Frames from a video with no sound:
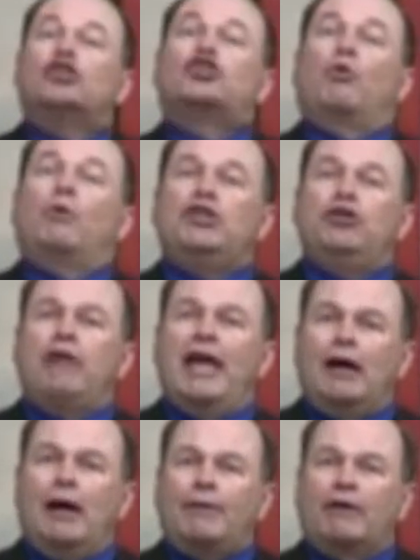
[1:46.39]
So when you
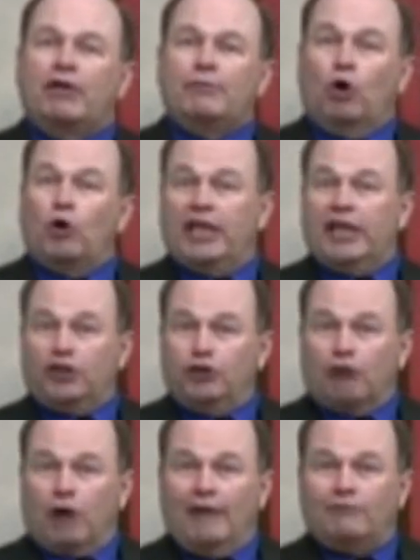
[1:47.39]
get up every morning and
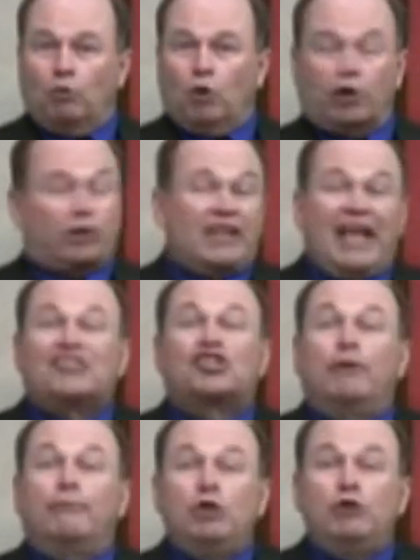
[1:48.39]
you drive to work, that's
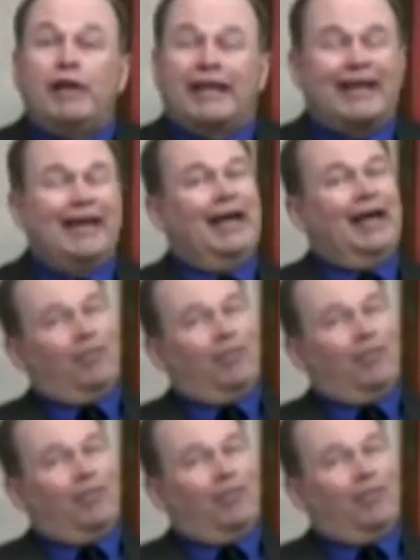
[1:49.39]
commuting.